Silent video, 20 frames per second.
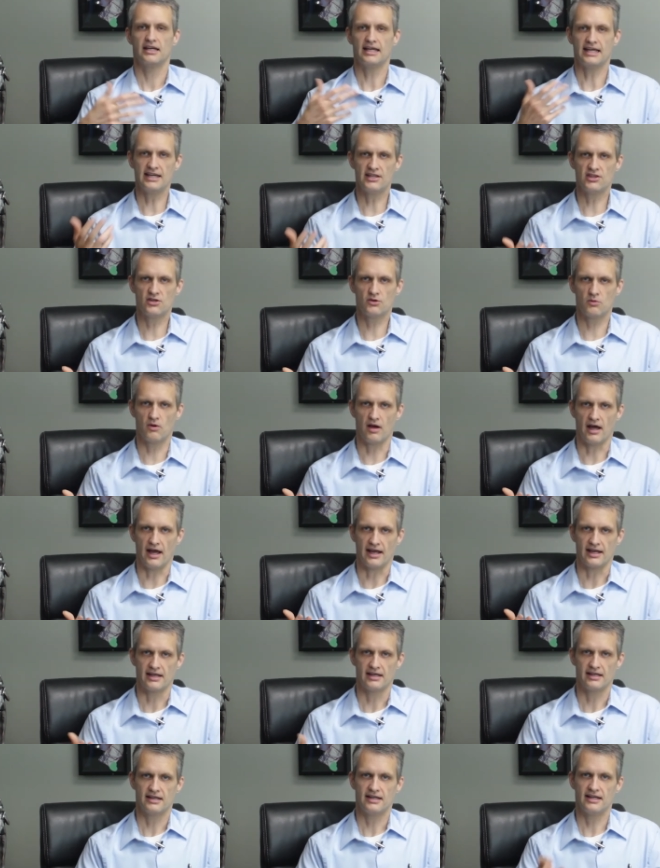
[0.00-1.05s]
Either
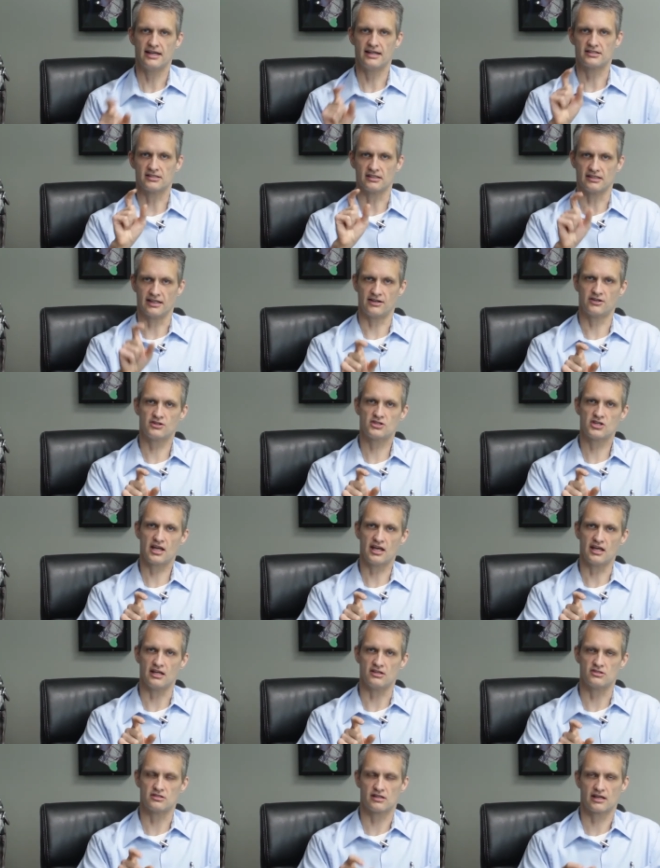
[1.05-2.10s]
way, it's a letter
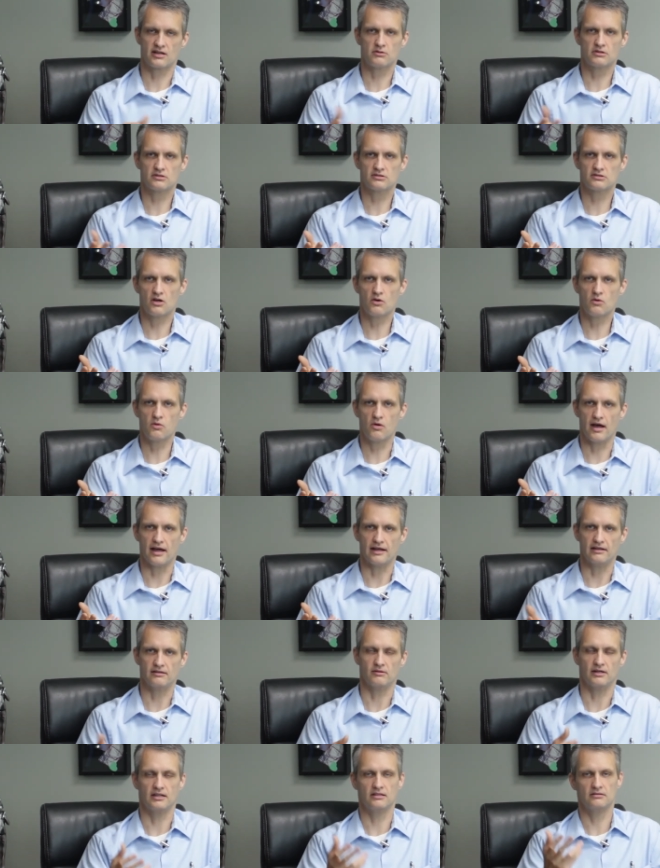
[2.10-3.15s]
change. You're like, well, so
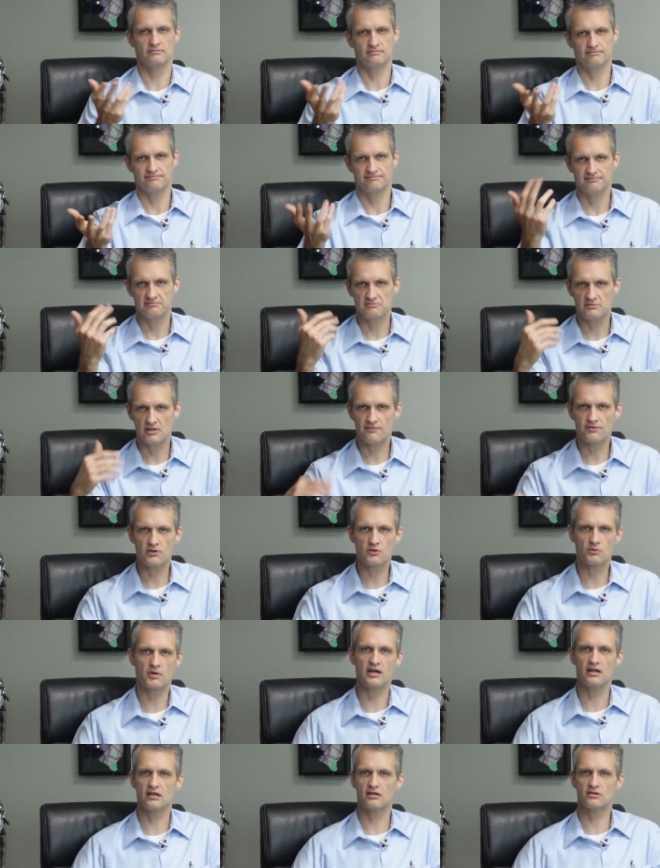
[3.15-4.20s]
what? Well, if you're
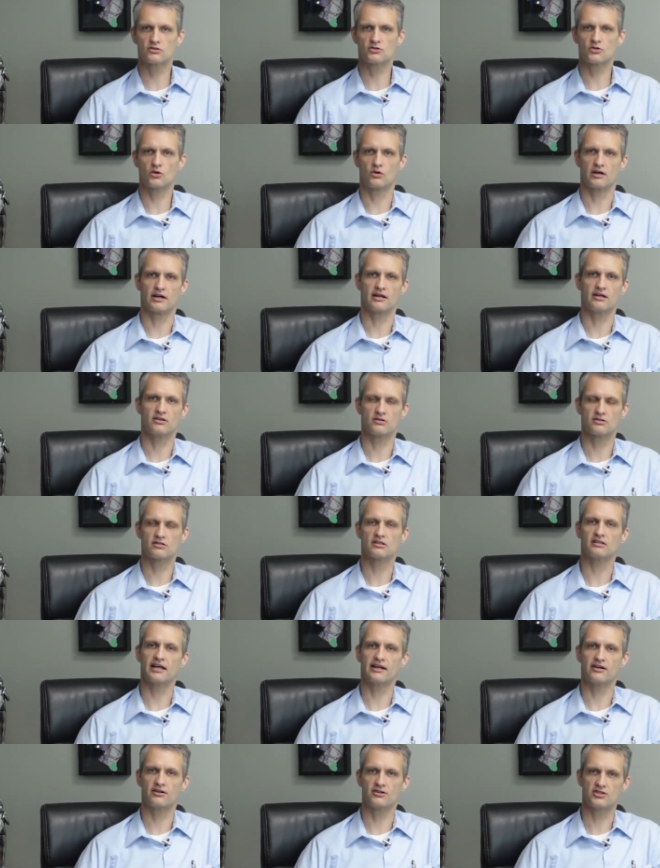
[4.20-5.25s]
reading a story and there's a
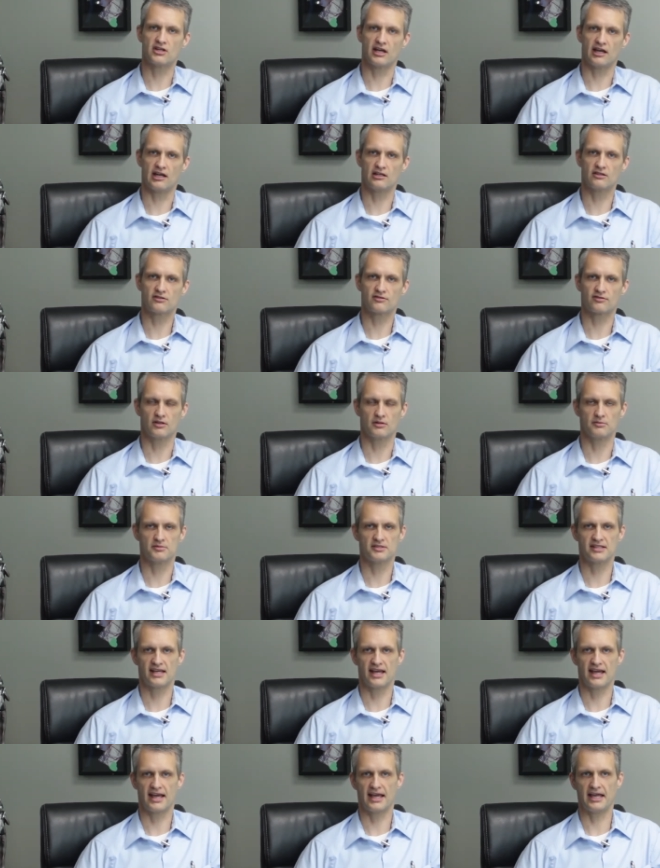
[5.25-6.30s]
letter change from,
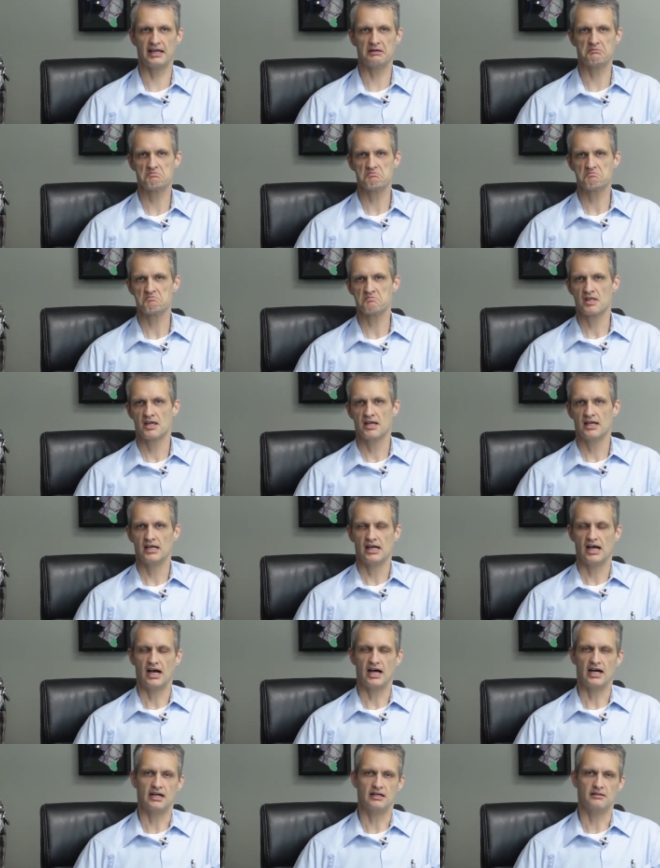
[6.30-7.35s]
say,
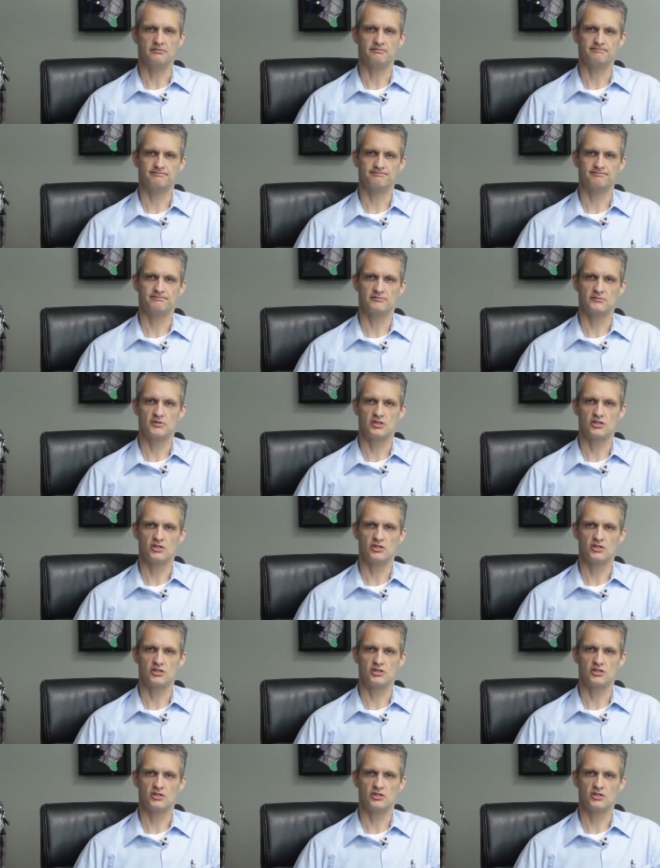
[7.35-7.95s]
um,